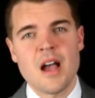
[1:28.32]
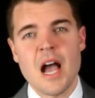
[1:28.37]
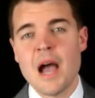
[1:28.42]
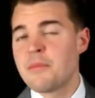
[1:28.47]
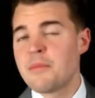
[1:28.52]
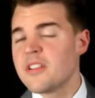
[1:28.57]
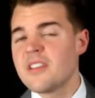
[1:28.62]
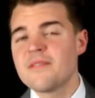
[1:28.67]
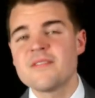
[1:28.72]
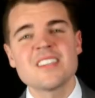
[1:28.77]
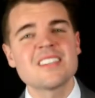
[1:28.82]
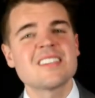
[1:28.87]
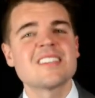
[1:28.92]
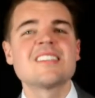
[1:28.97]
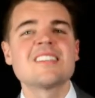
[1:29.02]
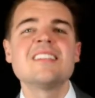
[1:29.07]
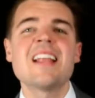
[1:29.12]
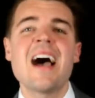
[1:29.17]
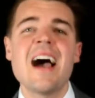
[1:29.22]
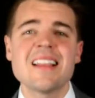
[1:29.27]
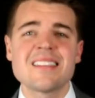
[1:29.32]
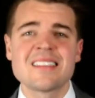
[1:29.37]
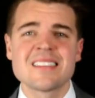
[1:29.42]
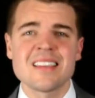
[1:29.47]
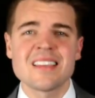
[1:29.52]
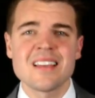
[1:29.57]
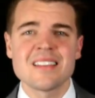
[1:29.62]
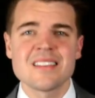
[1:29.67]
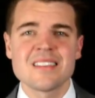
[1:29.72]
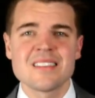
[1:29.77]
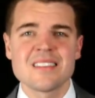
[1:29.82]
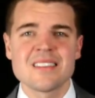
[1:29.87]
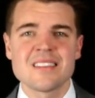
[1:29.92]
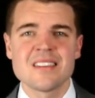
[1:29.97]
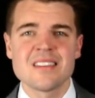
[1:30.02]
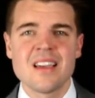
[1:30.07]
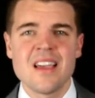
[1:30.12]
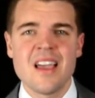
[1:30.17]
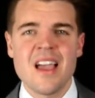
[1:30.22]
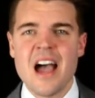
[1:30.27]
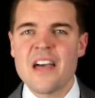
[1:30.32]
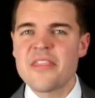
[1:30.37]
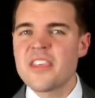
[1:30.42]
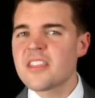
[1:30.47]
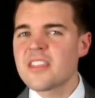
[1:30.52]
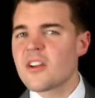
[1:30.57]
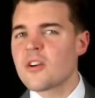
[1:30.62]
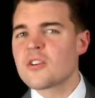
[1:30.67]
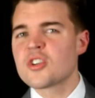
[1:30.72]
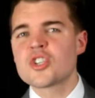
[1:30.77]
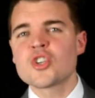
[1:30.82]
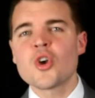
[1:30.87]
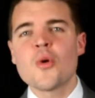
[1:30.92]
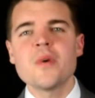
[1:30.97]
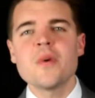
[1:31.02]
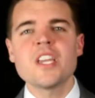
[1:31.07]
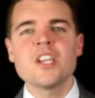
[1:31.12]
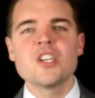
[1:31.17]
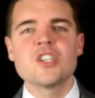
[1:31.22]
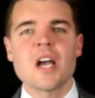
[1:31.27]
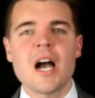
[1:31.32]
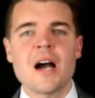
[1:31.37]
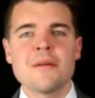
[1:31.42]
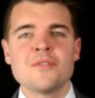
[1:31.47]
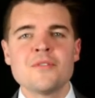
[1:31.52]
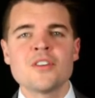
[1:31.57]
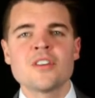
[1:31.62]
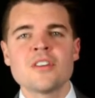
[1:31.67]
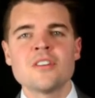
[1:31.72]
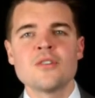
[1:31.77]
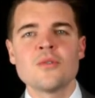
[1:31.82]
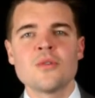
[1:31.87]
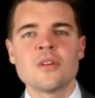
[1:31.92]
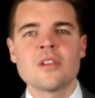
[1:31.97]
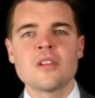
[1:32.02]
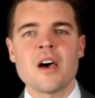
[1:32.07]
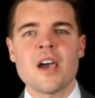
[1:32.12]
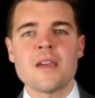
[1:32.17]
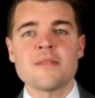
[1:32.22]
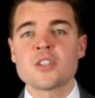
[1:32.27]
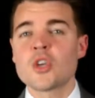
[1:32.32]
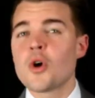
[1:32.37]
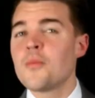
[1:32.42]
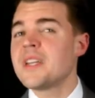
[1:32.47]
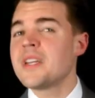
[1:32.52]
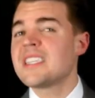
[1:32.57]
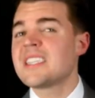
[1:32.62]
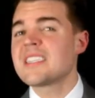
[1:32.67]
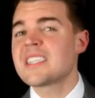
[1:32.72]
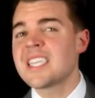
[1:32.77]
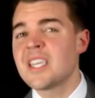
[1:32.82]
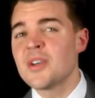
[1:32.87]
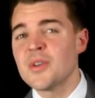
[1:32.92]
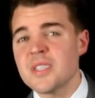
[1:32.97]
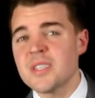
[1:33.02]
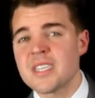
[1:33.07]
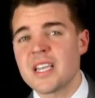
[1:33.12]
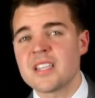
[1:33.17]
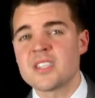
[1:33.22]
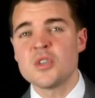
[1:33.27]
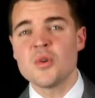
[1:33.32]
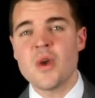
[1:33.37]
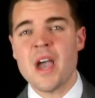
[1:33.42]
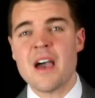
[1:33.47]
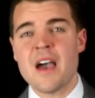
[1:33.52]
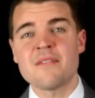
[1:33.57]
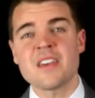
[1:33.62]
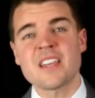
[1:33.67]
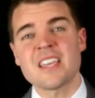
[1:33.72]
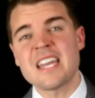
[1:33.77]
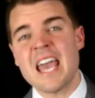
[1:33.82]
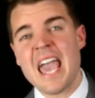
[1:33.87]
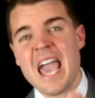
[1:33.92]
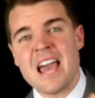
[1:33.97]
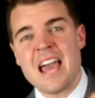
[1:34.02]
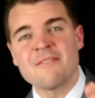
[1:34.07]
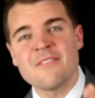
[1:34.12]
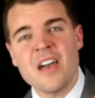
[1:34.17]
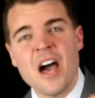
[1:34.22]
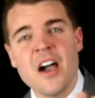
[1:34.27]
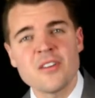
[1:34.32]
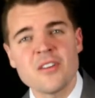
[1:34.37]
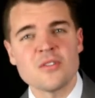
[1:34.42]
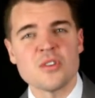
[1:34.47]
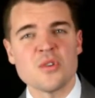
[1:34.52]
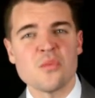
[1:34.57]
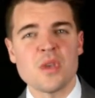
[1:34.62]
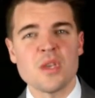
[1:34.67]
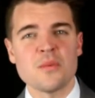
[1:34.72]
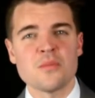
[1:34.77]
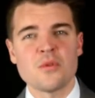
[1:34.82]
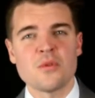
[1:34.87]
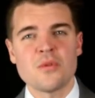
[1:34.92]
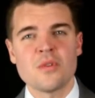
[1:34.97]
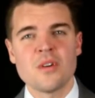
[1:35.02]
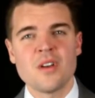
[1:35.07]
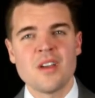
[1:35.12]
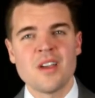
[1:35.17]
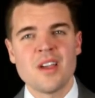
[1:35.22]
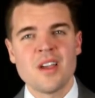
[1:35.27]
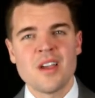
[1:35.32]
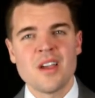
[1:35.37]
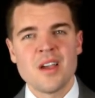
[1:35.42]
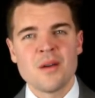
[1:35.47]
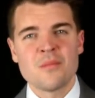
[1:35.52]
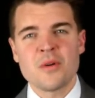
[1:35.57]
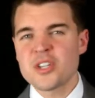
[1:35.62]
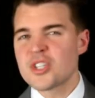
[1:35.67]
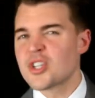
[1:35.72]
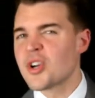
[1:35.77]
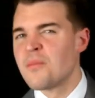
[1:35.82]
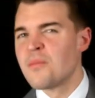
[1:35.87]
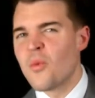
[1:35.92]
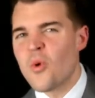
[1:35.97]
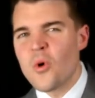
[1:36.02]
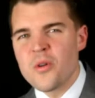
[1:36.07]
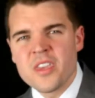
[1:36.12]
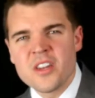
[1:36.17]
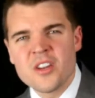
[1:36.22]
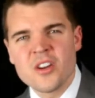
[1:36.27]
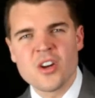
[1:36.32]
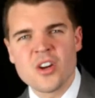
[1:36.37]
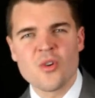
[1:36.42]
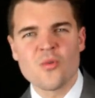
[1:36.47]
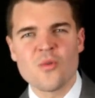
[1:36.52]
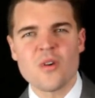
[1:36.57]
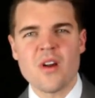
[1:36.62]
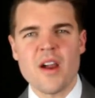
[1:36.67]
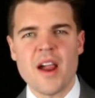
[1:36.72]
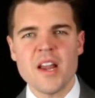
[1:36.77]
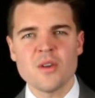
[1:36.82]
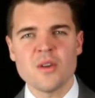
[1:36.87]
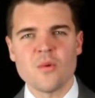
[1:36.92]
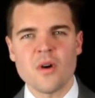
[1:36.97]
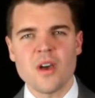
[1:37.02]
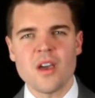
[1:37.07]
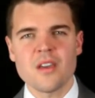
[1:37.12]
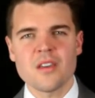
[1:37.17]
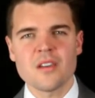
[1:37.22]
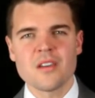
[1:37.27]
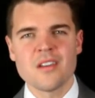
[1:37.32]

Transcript: I believe this is nonsense. I think there are so many jobs you can do in life, so many skill sets you have that can add value to people. Plus, you're more than your career anyway.